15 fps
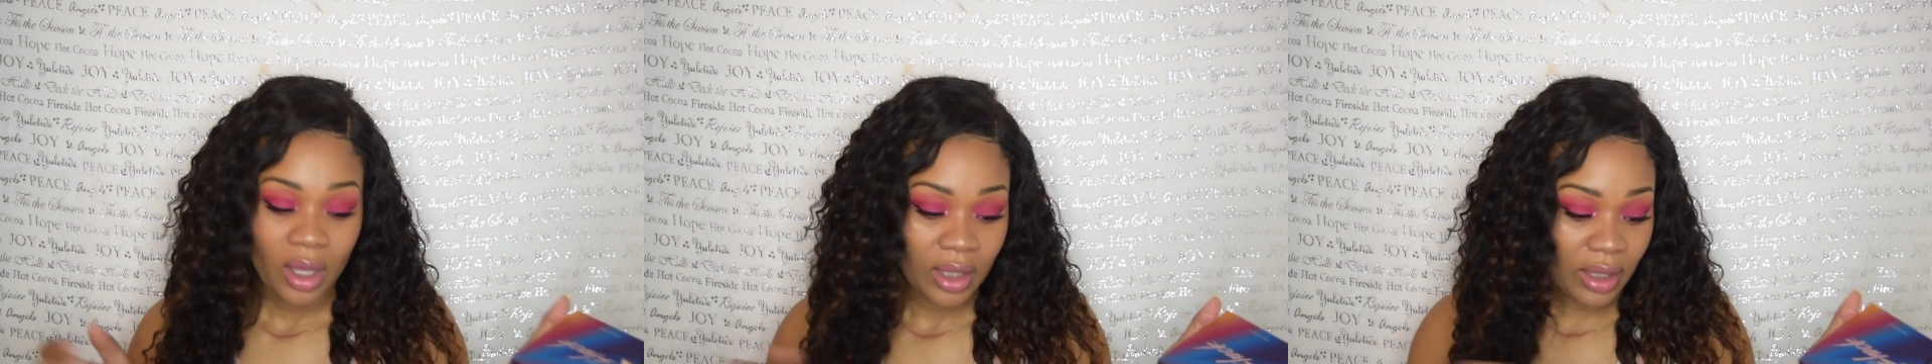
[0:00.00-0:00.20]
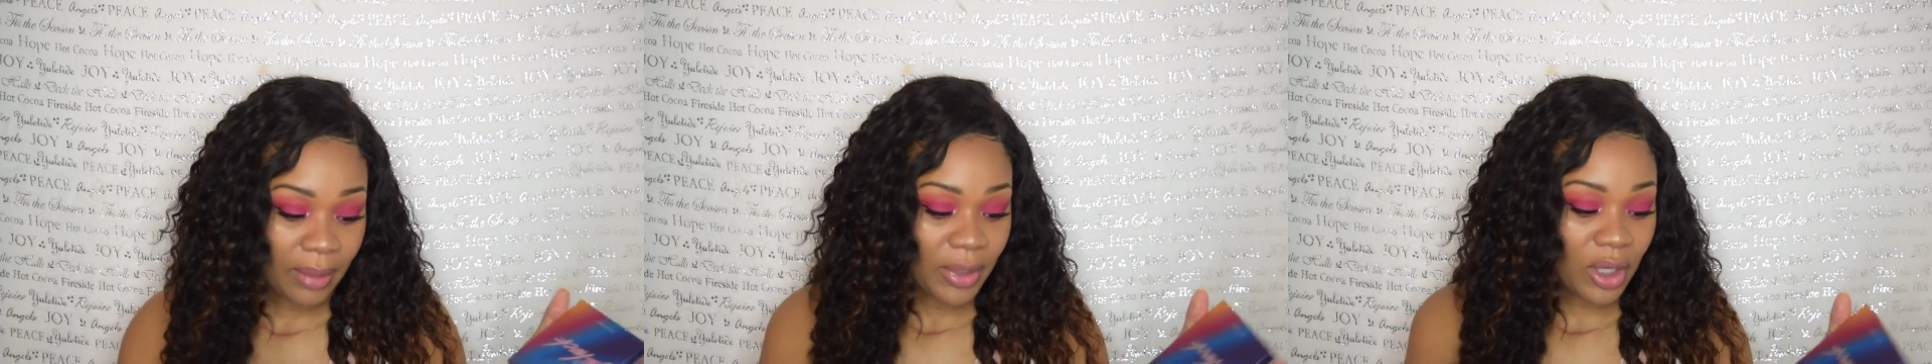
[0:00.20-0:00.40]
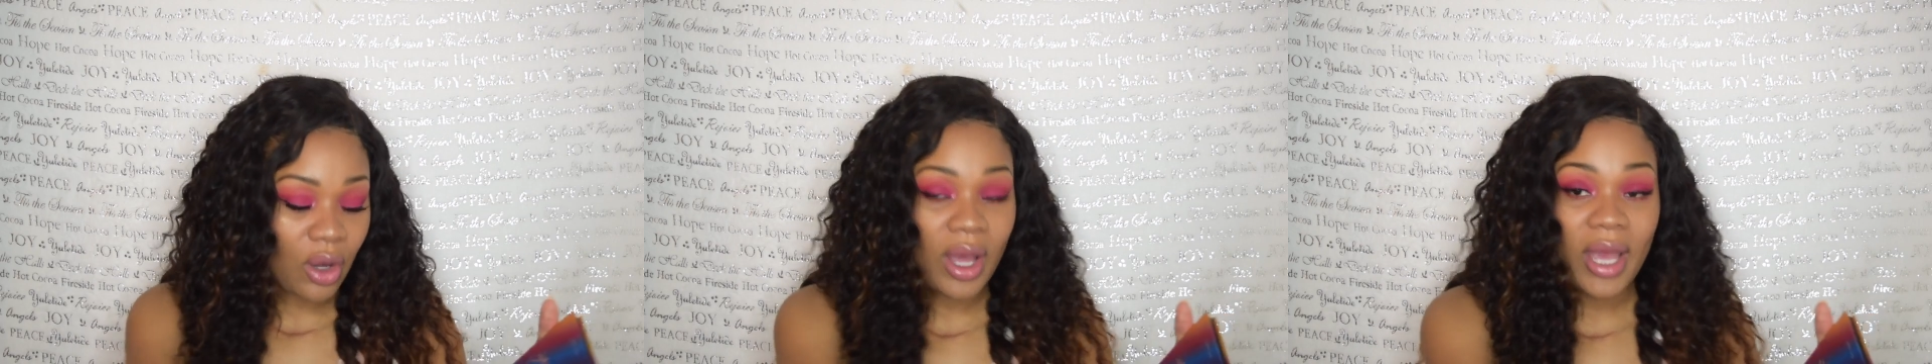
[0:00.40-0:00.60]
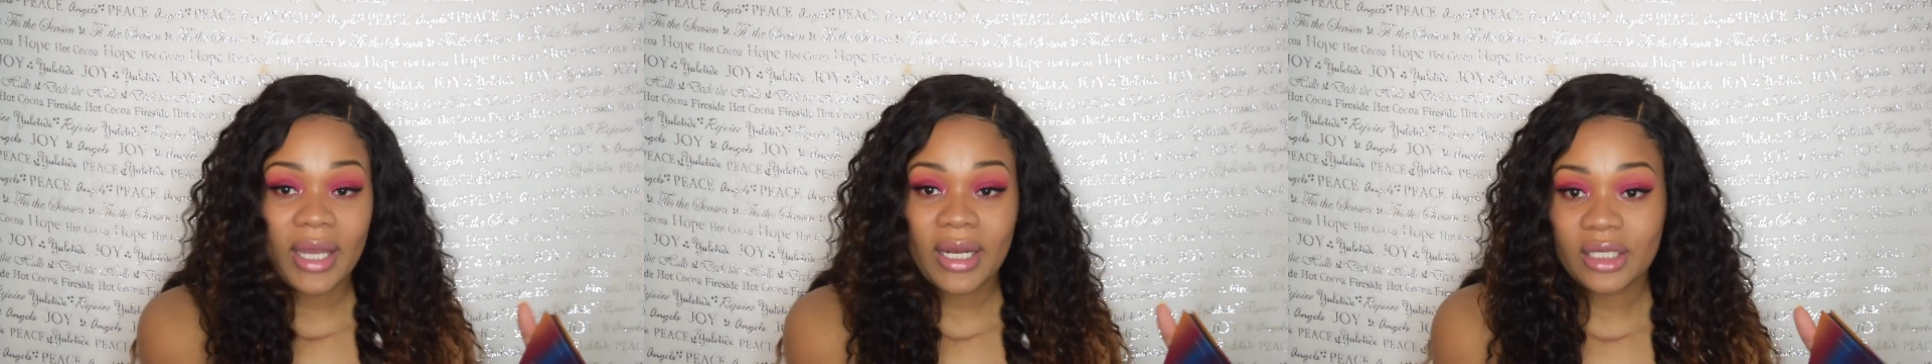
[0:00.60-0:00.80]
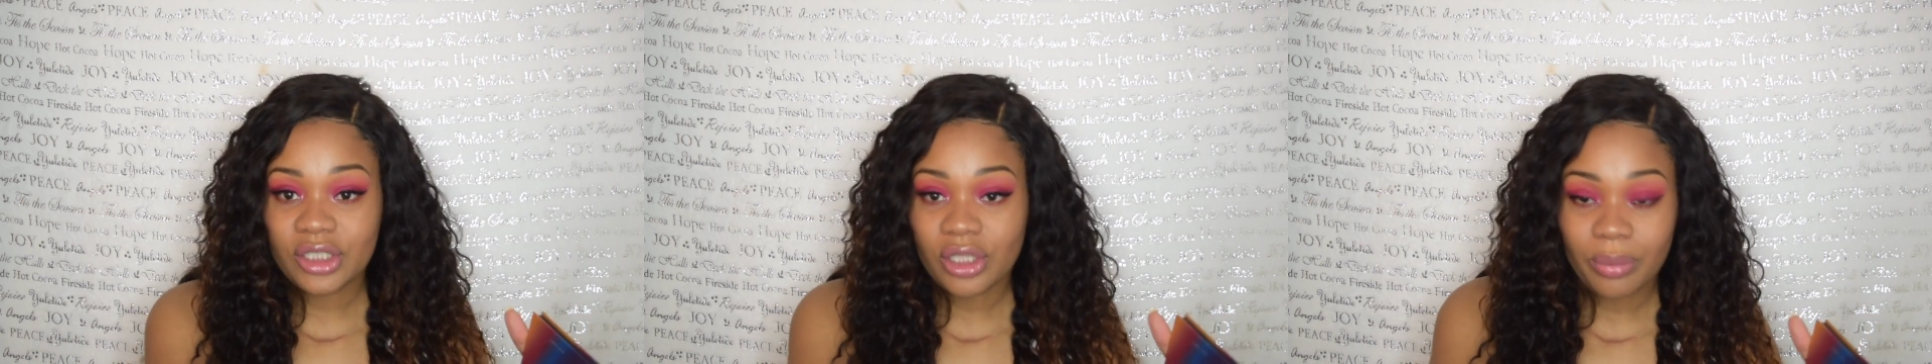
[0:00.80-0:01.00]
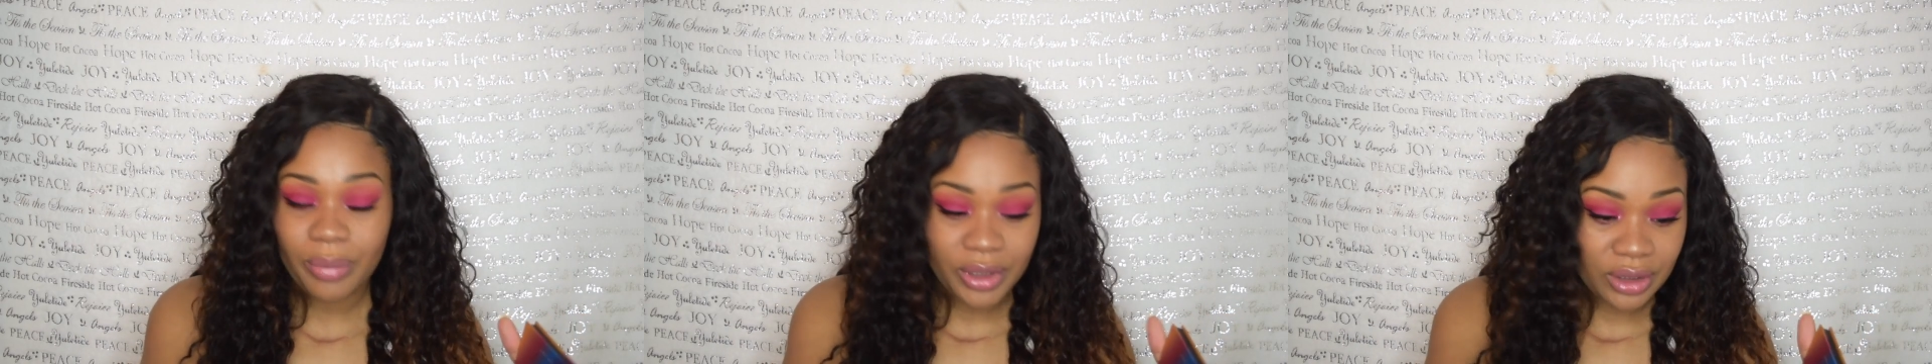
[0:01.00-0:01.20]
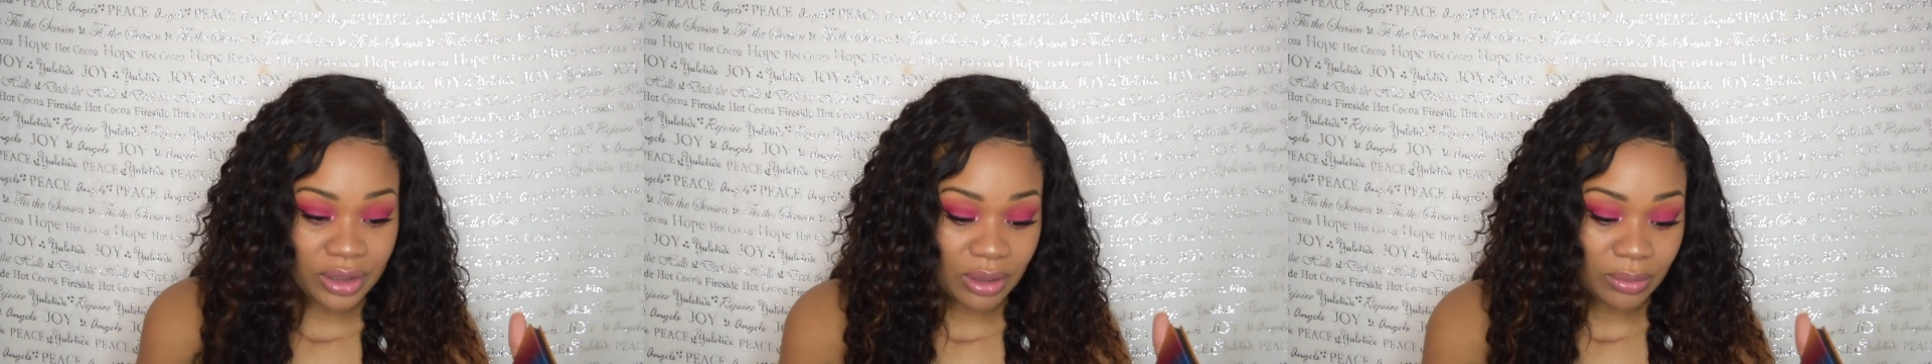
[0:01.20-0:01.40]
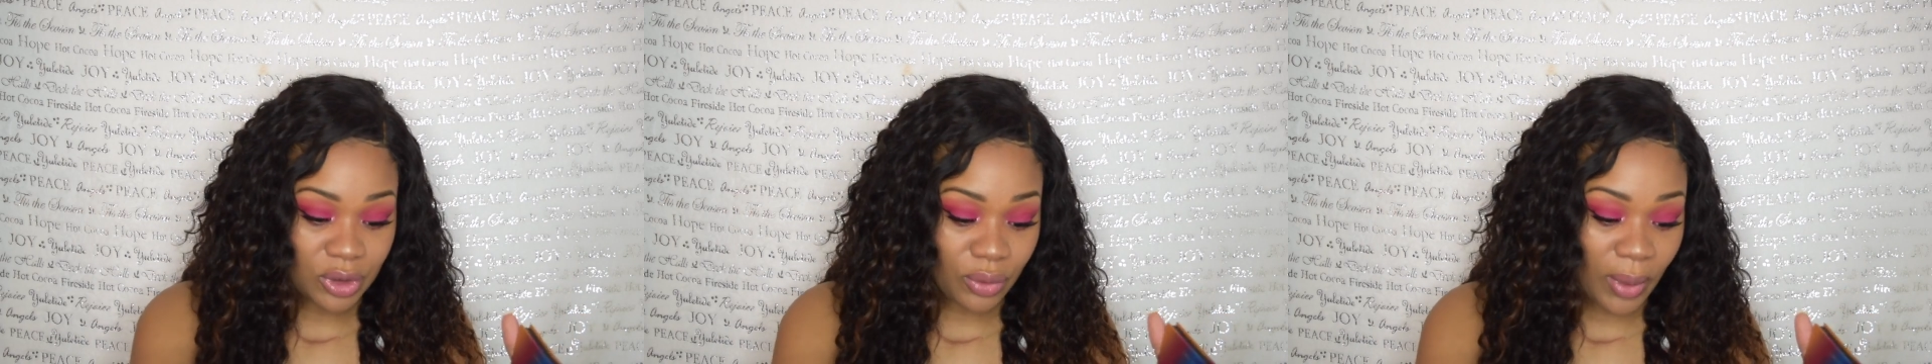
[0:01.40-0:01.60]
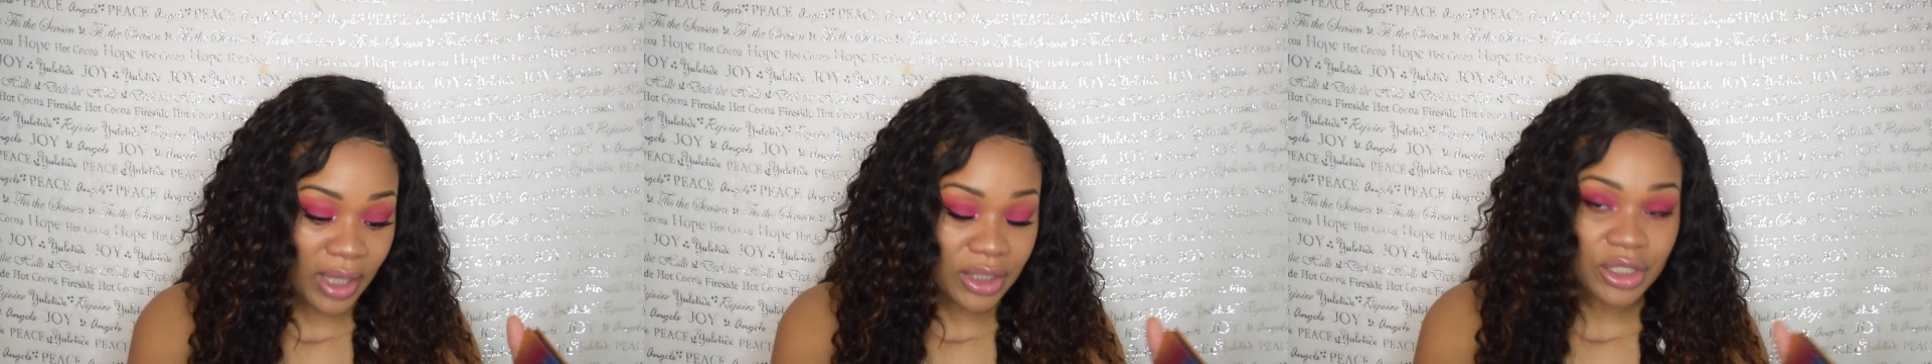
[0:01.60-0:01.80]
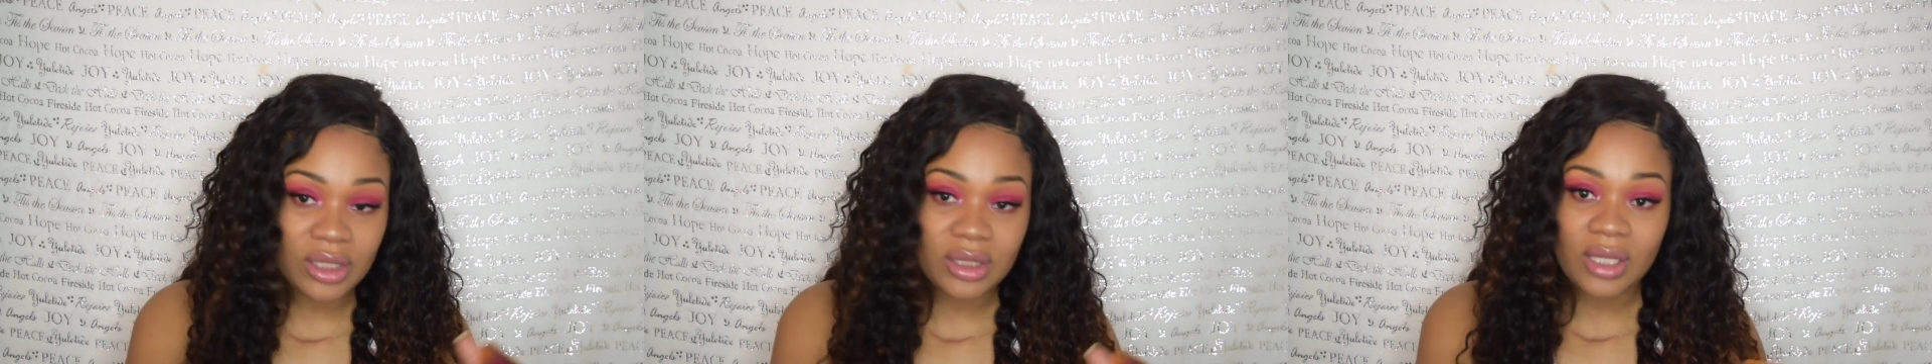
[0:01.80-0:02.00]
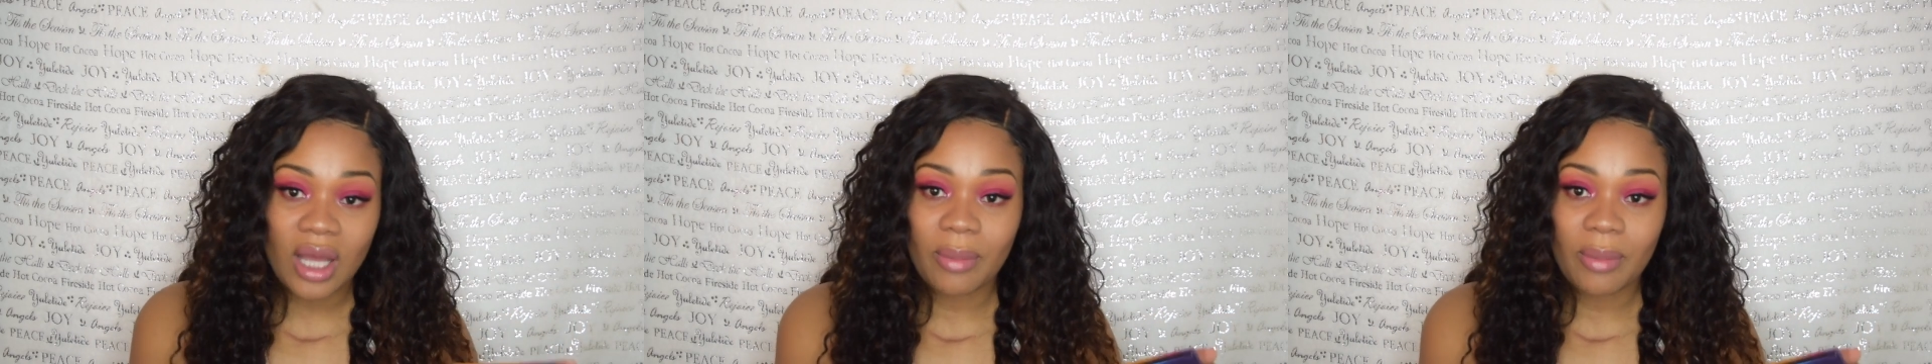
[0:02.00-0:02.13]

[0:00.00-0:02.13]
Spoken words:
let me go ahead and jump into some swatches.